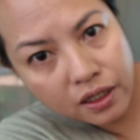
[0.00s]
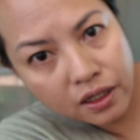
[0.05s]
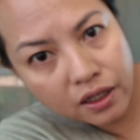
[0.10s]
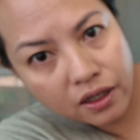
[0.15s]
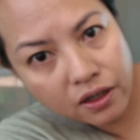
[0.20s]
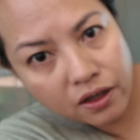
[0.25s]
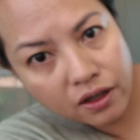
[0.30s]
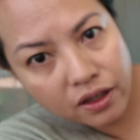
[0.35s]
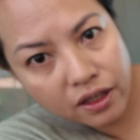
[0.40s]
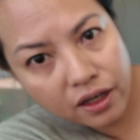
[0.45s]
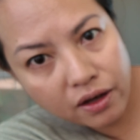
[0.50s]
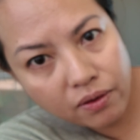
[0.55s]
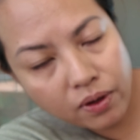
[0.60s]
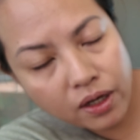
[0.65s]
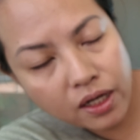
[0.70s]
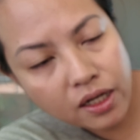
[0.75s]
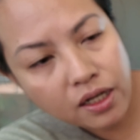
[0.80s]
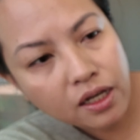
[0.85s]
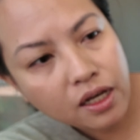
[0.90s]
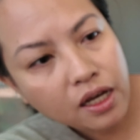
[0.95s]
Click on that
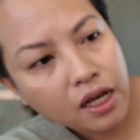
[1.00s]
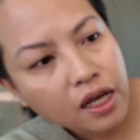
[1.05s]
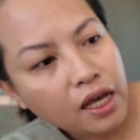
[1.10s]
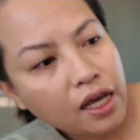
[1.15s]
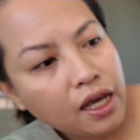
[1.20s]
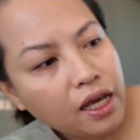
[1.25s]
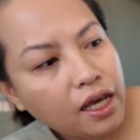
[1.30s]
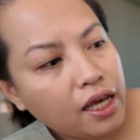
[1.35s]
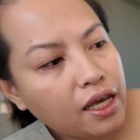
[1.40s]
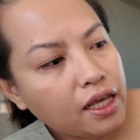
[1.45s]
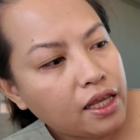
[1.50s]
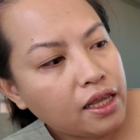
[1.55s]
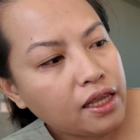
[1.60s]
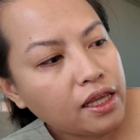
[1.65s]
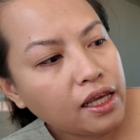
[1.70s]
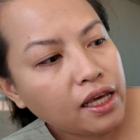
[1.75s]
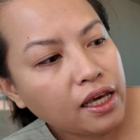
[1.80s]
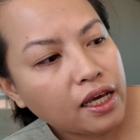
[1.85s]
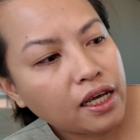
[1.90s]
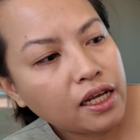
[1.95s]
one,
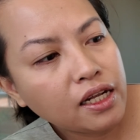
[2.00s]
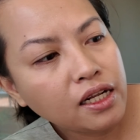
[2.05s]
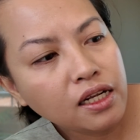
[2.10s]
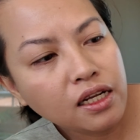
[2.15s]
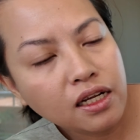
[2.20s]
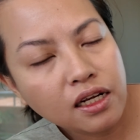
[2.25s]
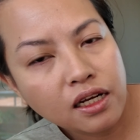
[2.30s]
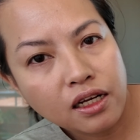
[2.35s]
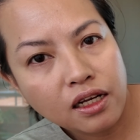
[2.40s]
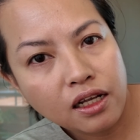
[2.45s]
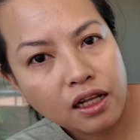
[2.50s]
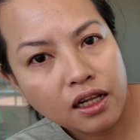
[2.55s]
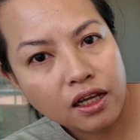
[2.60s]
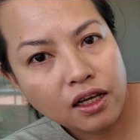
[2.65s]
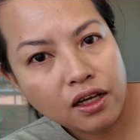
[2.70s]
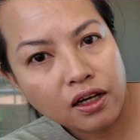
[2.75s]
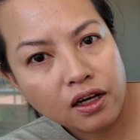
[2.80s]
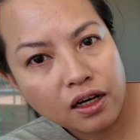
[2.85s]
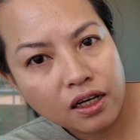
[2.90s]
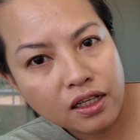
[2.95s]
and then
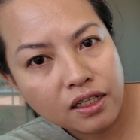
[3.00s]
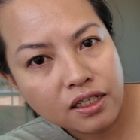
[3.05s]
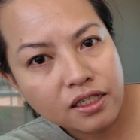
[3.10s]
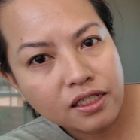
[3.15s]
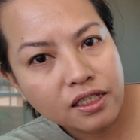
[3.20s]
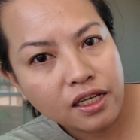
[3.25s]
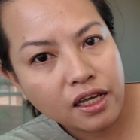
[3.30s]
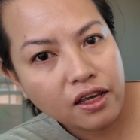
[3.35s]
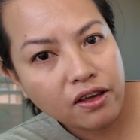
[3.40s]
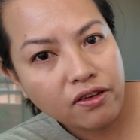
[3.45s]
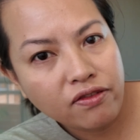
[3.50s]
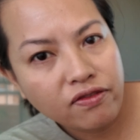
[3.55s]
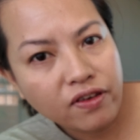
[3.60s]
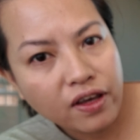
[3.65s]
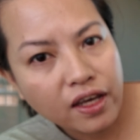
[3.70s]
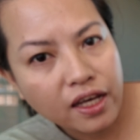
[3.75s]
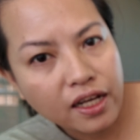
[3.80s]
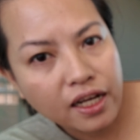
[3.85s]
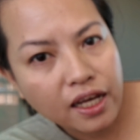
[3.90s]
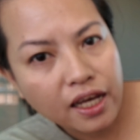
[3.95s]
click on Save
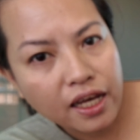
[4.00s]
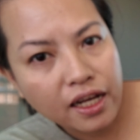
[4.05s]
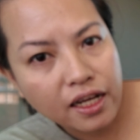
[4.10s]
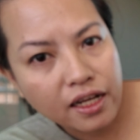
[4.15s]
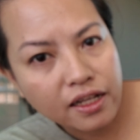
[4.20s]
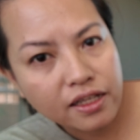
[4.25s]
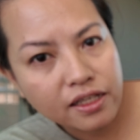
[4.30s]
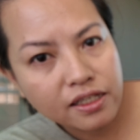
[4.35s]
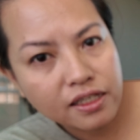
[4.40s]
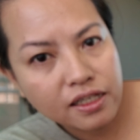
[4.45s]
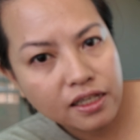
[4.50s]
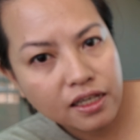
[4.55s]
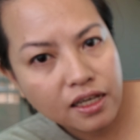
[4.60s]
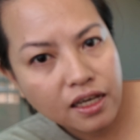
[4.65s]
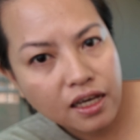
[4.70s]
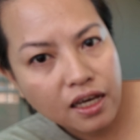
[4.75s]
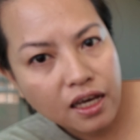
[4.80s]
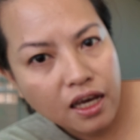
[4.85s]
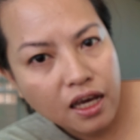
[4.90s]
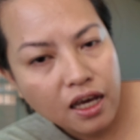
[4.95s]
and Edit,
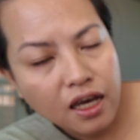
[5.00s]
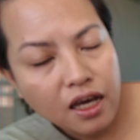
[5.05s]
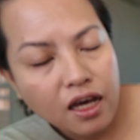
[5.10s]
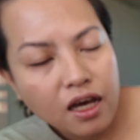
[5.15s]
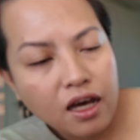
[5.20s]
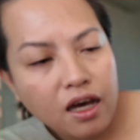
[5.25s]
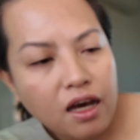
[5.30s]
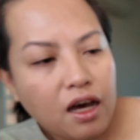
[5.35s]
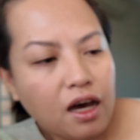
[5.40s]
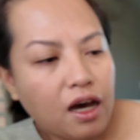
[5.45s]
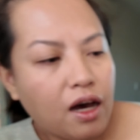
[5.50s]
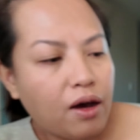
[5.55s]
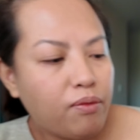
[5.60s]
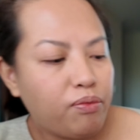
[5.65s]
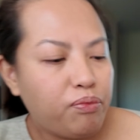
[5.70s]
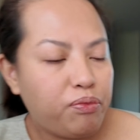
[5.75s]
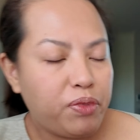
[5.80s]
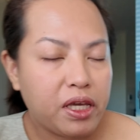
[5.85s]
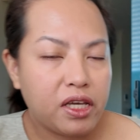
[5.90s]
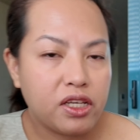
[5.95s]

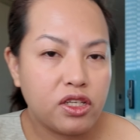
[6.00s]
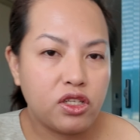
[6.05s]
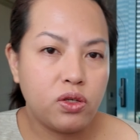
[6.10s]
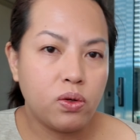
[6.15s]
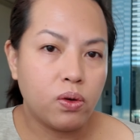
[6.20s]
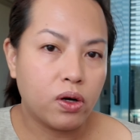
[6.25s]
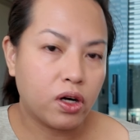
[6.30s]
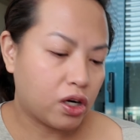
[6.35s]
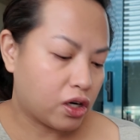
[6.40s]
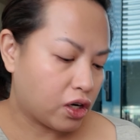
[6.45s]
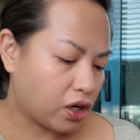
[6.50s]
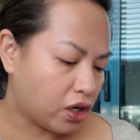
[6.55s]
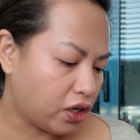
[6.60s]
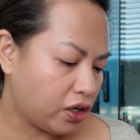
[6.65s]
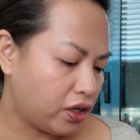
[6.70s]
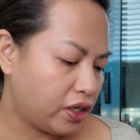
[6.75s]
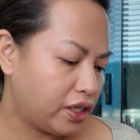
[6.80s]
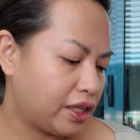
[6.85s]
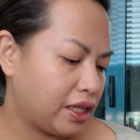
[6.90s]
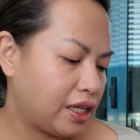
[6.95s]
because you are
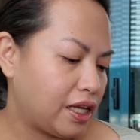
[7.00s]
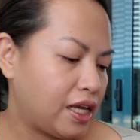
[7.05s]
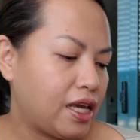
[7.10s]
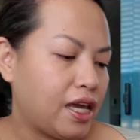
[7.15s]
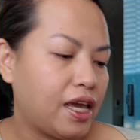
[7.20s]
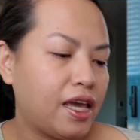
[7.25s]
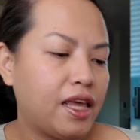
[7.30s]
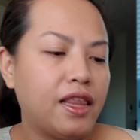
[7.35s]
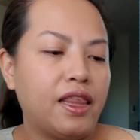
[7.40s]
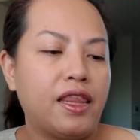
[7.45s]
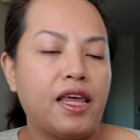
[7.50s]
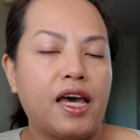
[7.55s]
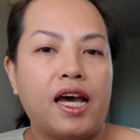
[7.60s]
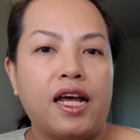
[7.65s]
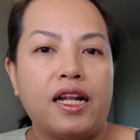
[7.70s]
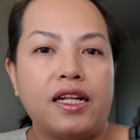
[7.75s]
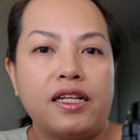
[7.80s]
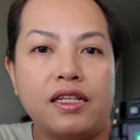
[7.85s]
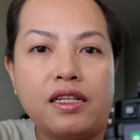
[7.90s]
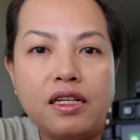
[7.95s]
currently in
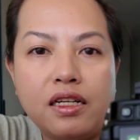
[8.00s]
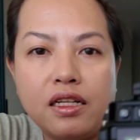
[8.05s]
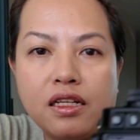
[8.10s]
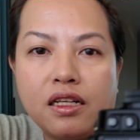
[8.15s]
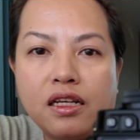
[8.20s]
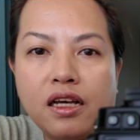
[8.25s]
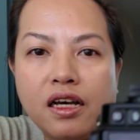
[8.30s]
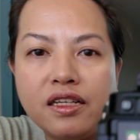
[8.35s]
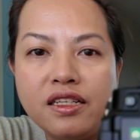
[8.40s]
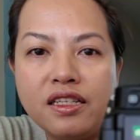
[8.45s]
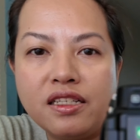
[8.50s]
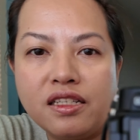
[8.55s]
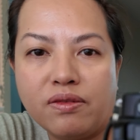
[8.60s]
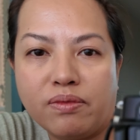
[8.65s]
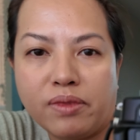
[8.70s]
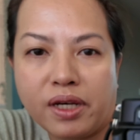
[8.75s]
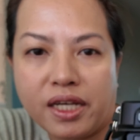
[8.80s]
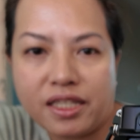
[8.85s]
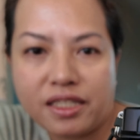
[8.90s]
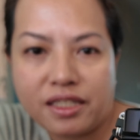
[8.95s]
that
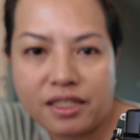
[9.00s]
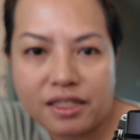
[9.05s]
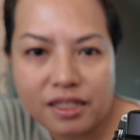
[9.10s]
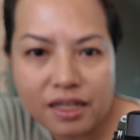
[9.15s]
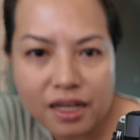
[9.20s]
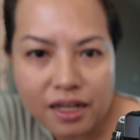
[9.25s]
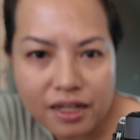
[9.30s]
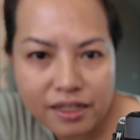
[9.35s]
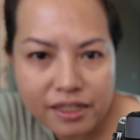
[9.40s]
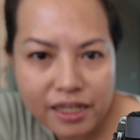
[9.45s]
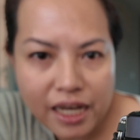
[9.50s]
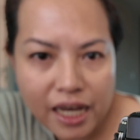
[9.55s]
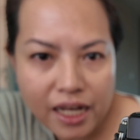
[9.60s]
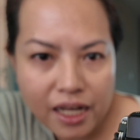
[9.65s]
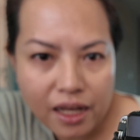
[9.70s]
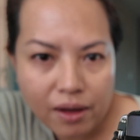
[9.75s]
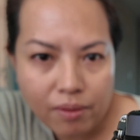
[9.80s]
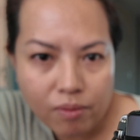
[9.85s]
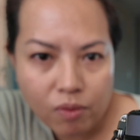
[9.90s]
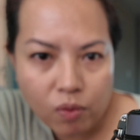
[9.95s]
customized
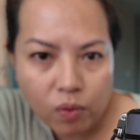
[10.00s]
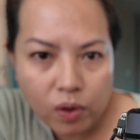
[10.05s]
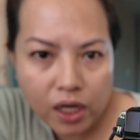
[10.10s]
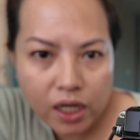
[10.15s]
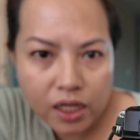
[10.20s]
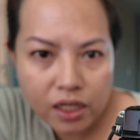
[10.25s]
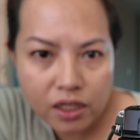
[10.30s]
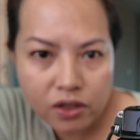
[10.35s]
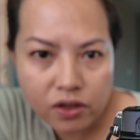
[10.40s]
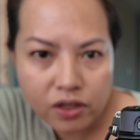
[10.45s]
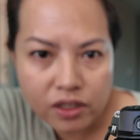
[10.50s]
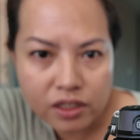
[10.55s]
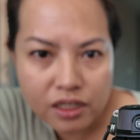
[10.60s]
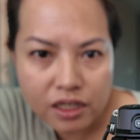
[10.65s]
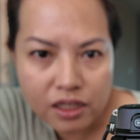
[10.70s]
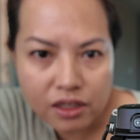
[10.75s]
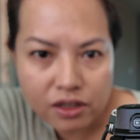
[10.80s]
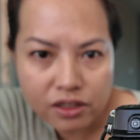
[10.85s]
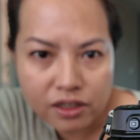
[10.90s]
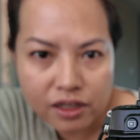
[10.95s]
Denim one. You can
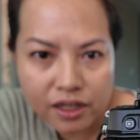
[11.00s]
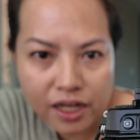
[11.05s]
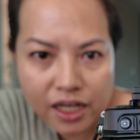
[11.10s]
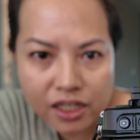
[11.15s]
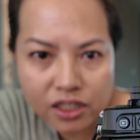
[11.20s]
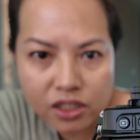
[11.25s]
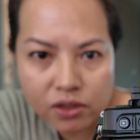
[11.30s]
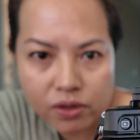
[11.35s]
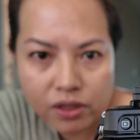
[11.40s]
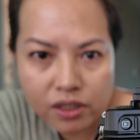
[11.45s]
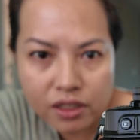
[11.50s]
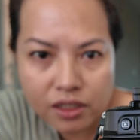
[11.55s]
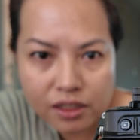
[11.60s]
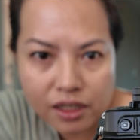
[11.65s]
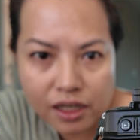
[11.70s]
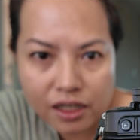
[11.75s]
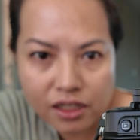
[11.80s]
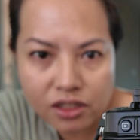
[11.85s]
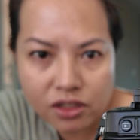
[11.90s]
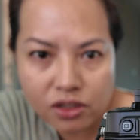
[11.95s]
see there's an asterisk
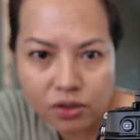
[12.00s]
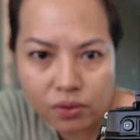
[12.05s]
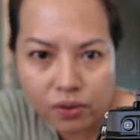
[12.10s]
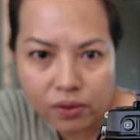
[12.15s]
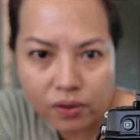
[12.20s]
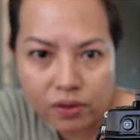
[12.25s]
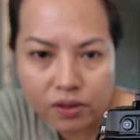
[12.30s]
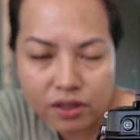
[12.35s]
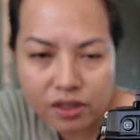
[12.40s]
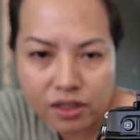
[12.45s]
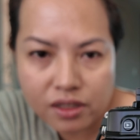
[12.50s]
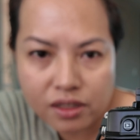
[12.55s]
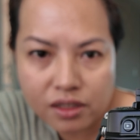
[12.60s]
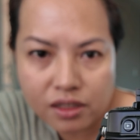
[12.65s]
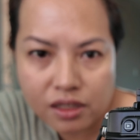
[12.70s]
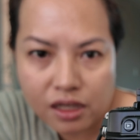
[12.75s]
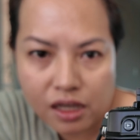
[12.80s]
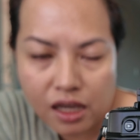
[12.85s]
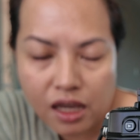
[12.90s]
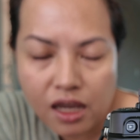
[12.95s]
next to the
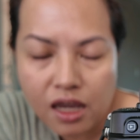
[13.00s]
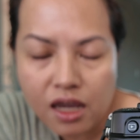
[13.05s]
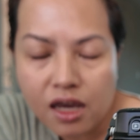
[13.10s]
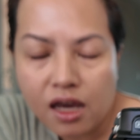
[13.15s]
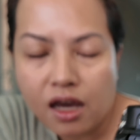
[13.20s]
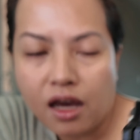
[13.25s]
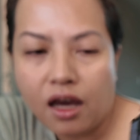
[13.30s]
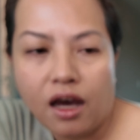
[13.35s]
C,